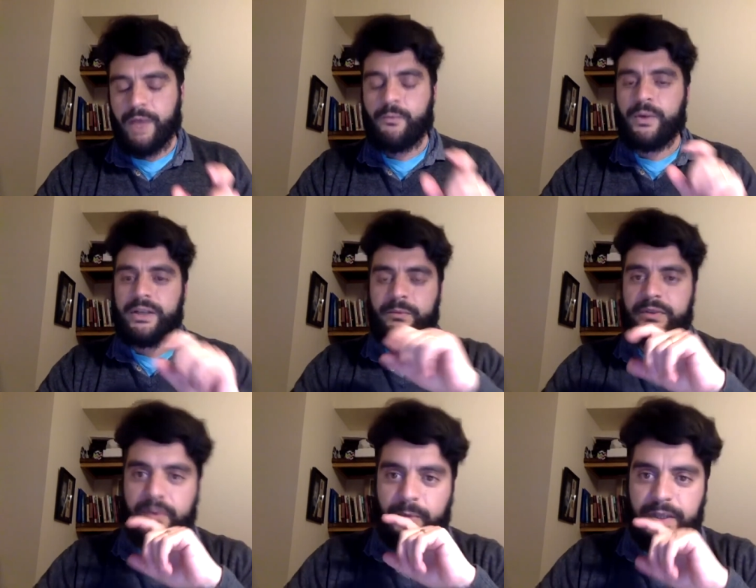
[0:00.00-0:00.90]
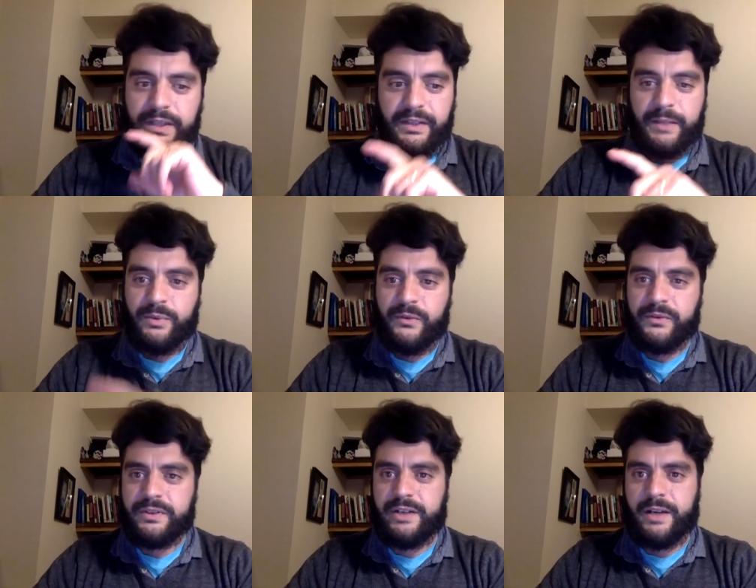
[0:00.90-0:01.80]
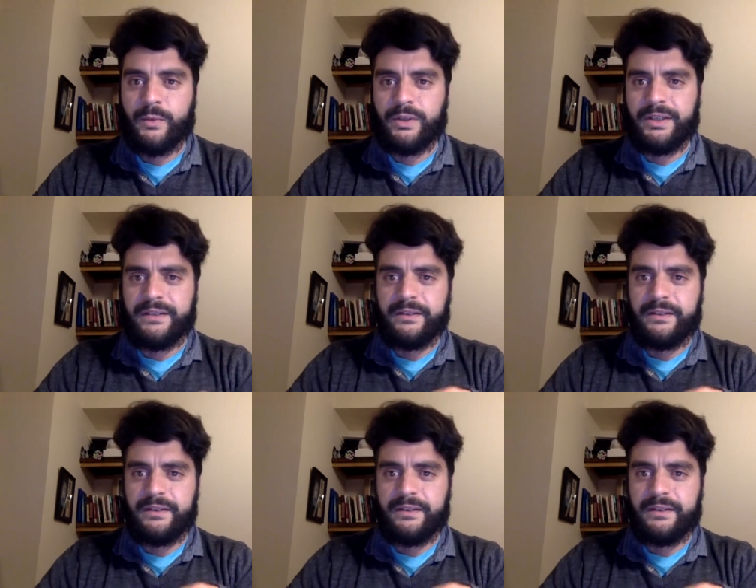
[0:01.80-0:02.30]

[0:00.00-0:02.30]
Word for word: And when so when you say profit sharing model, do you